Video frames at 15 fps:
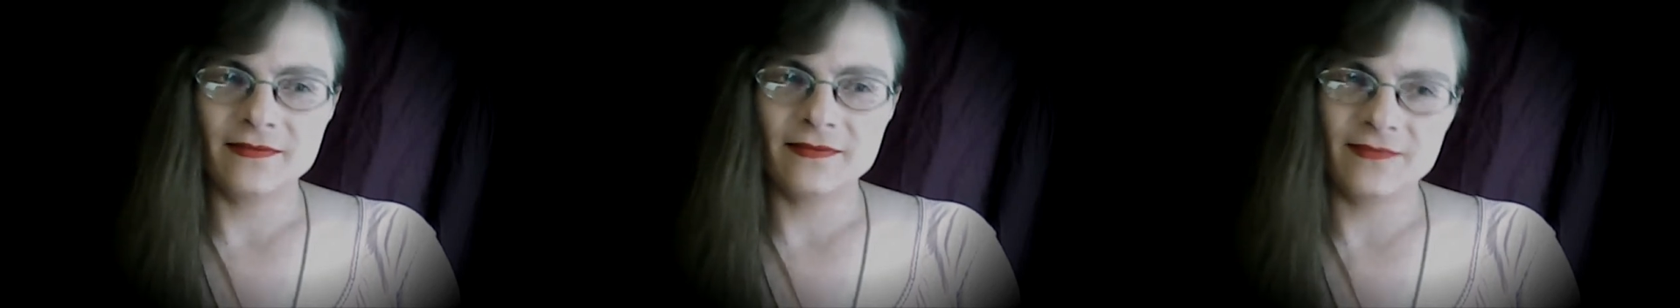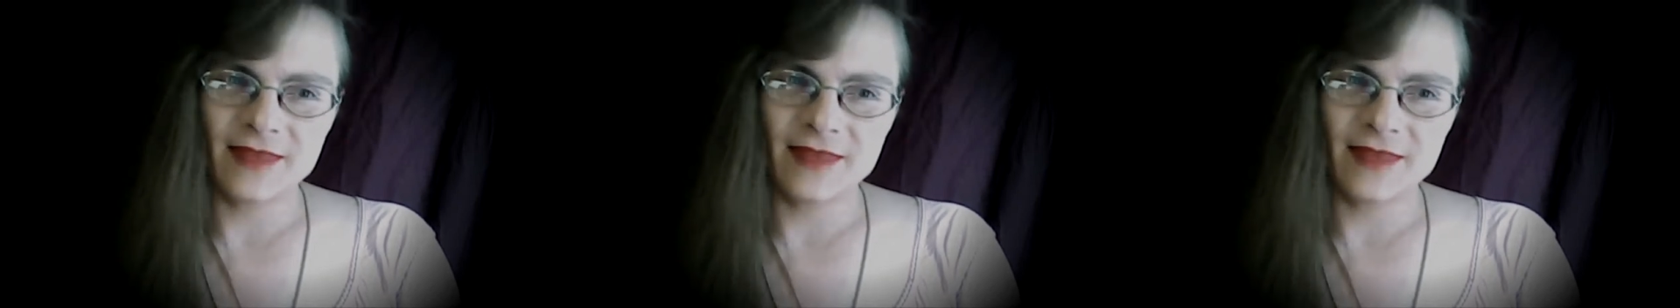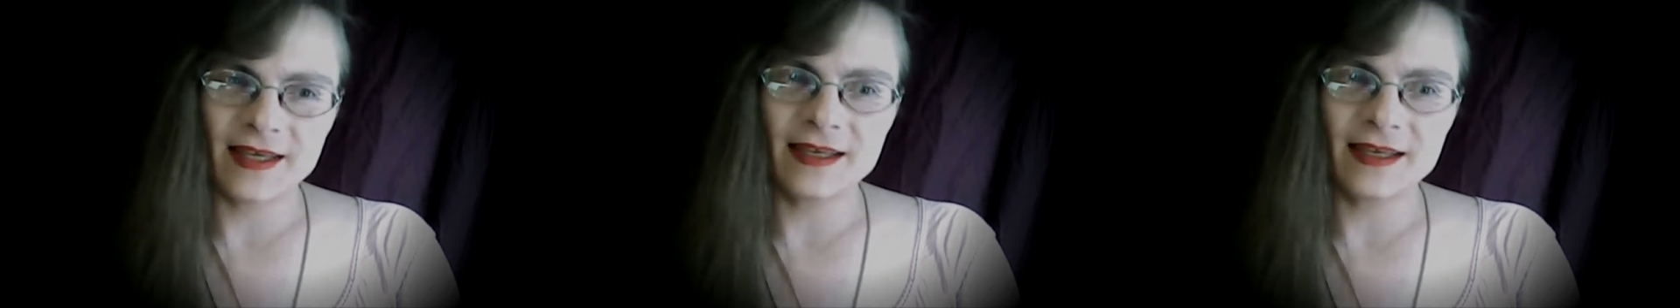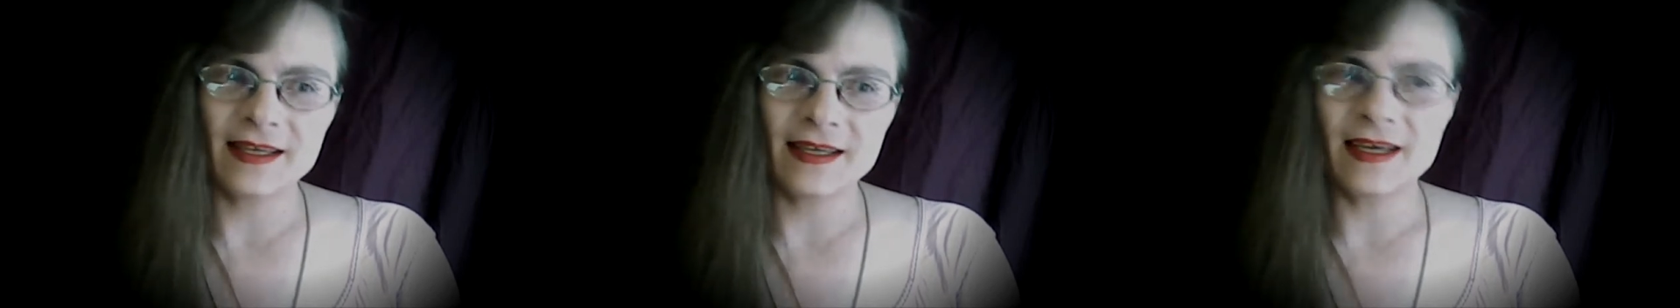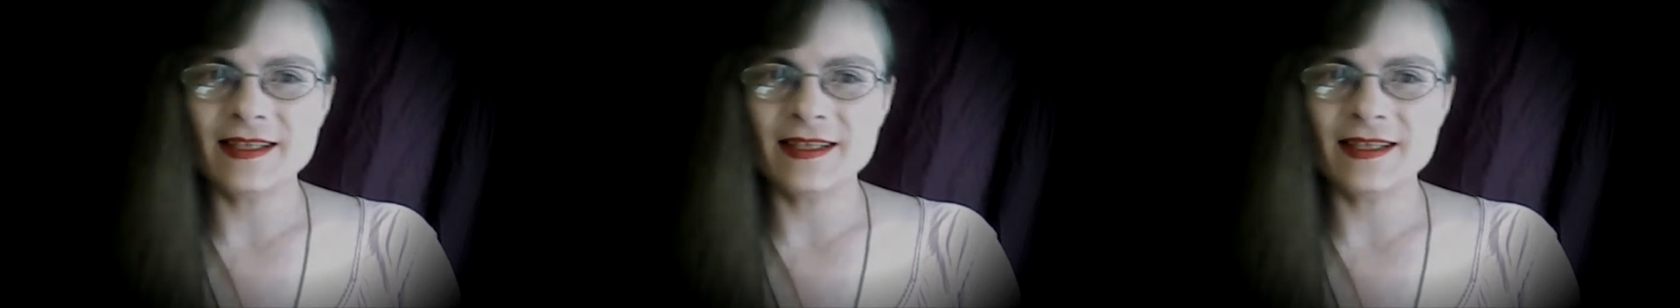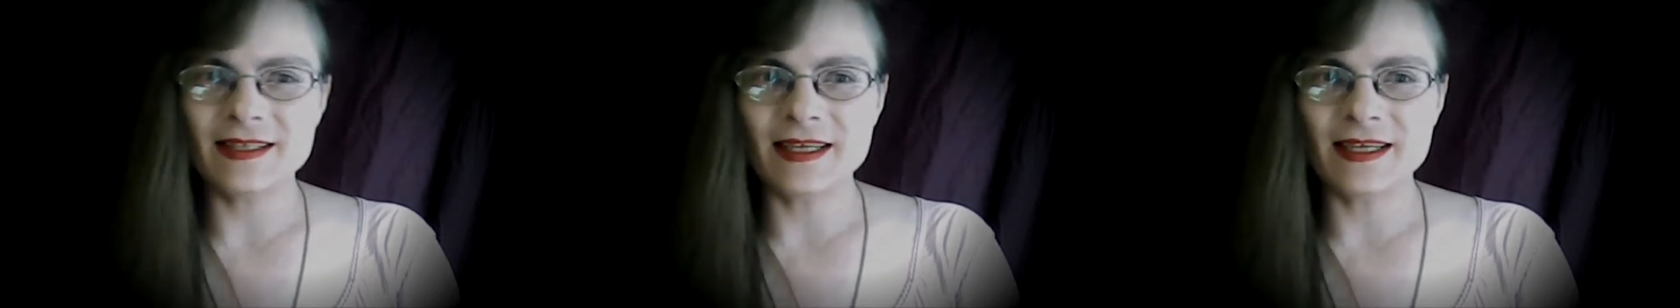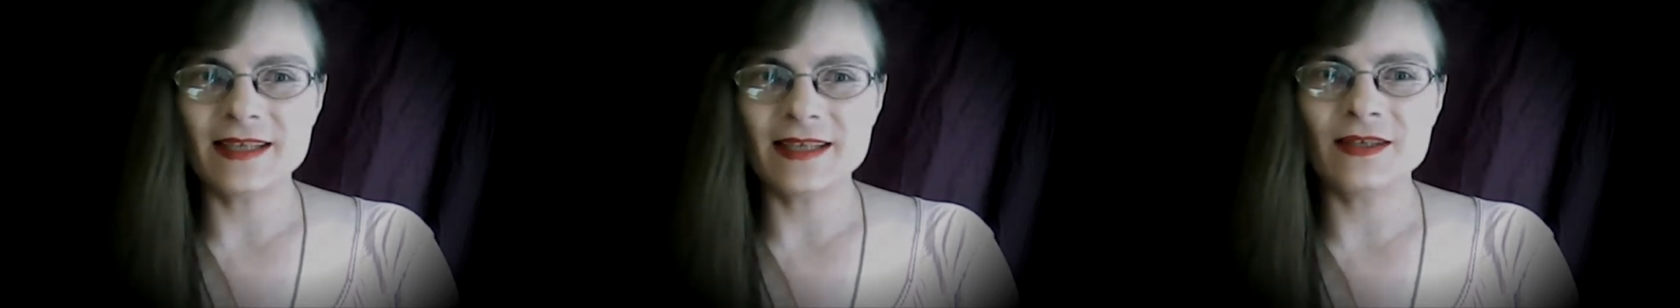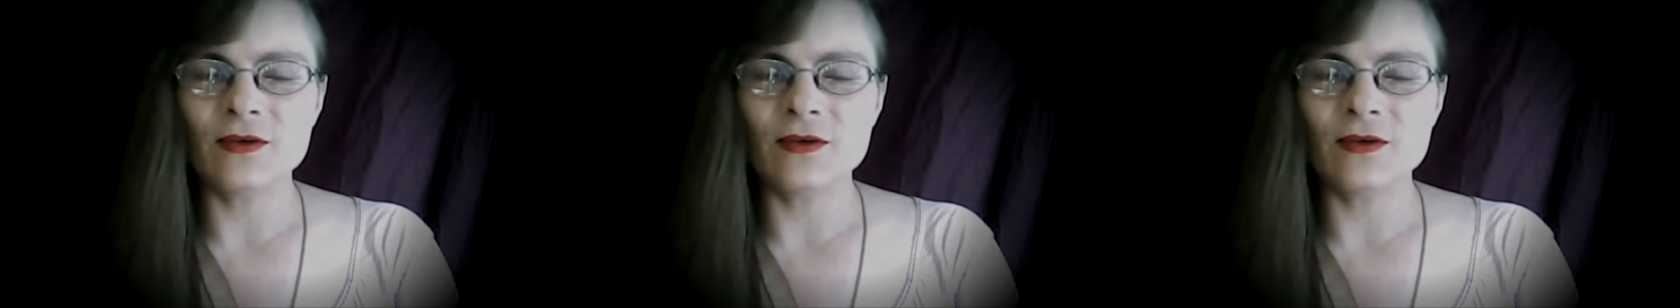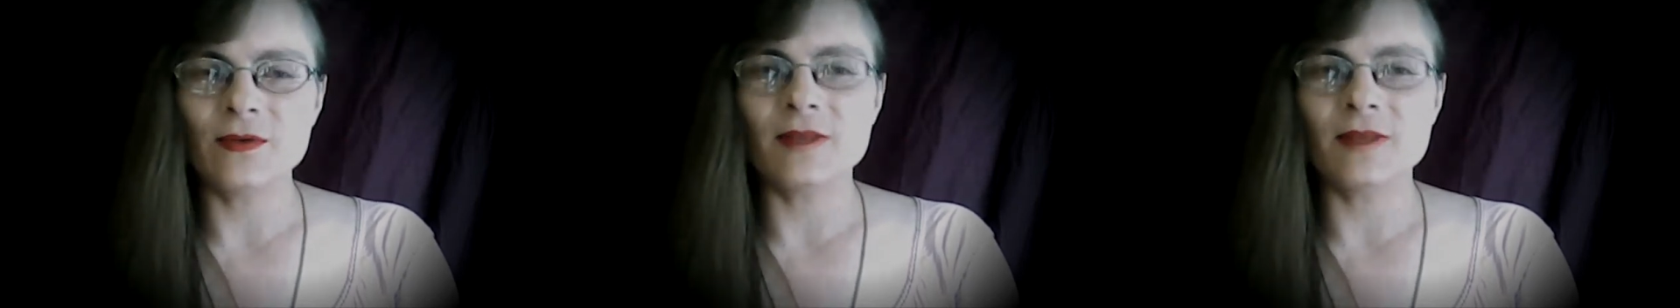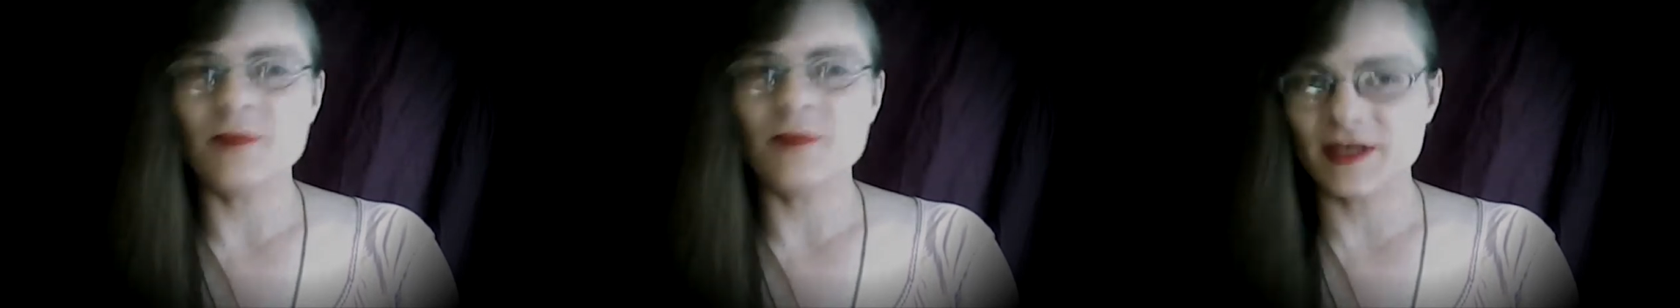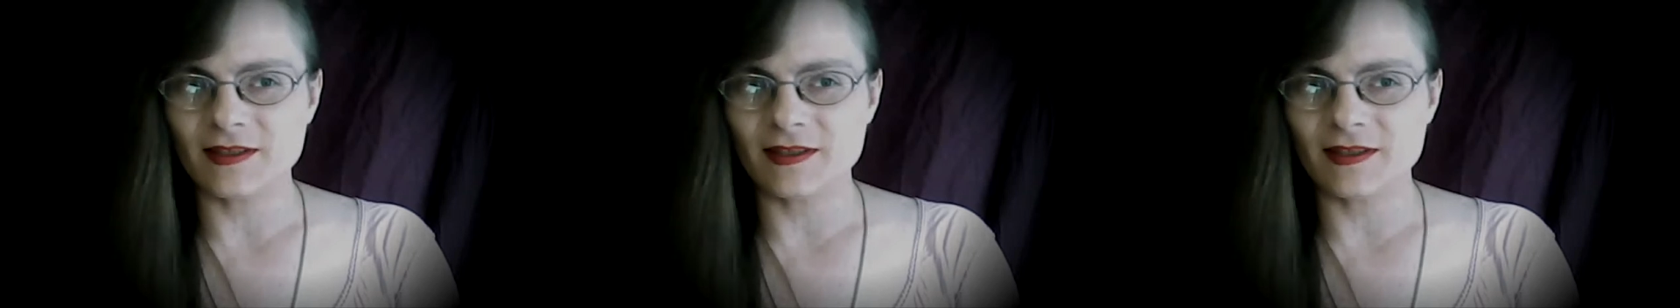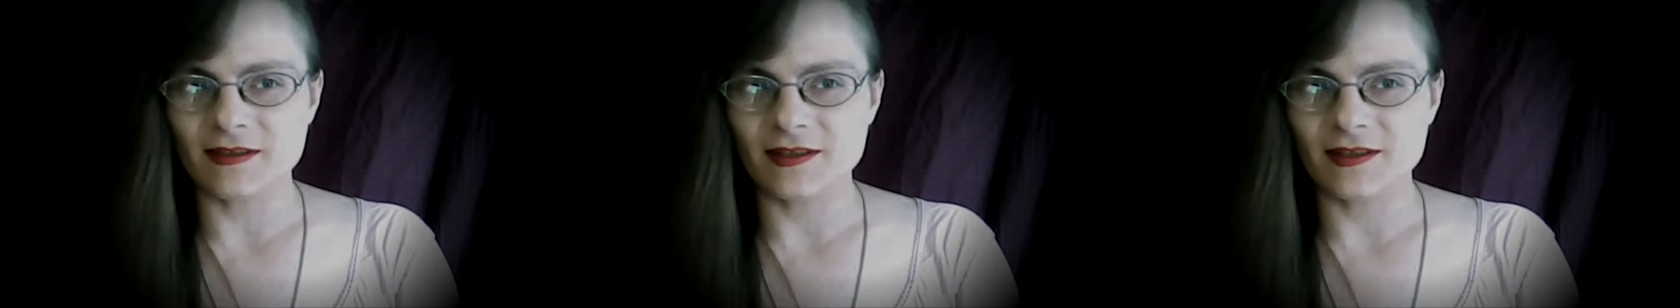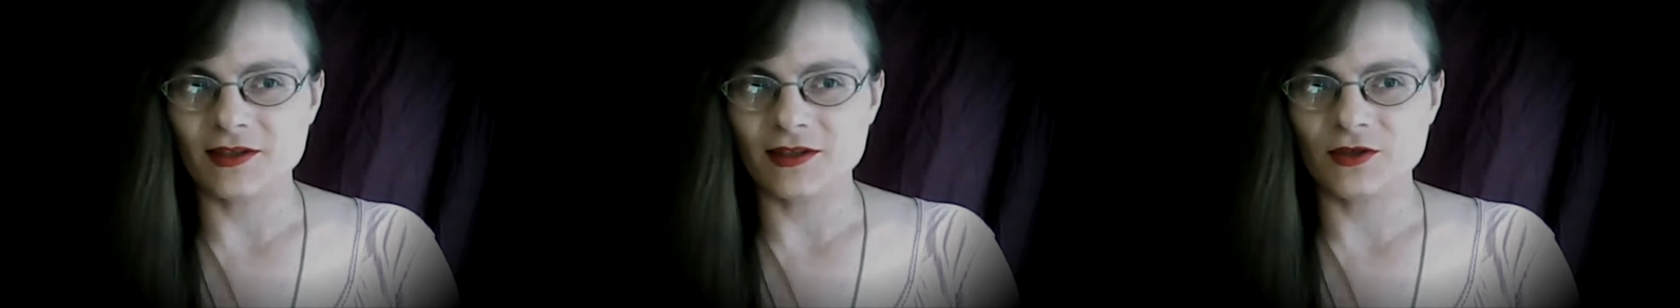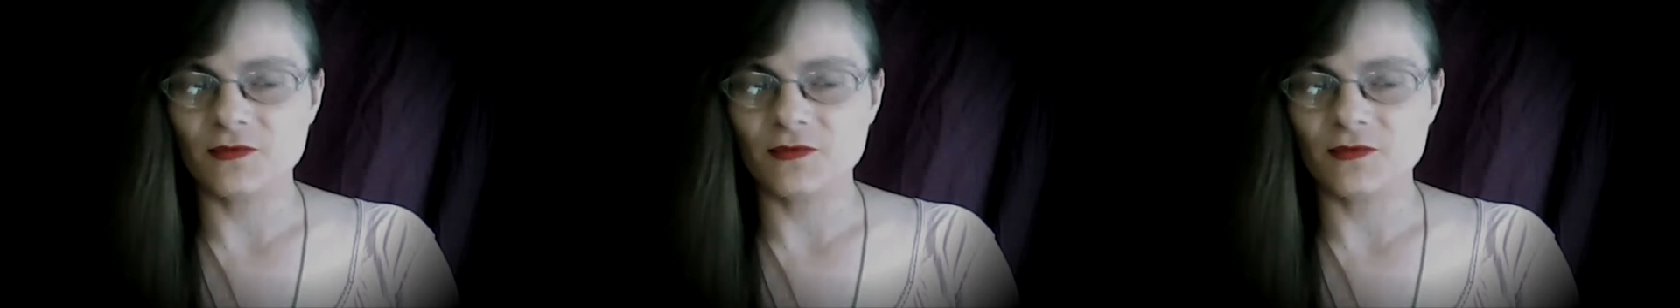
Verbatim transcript: that I decided to go with the bigots on this issue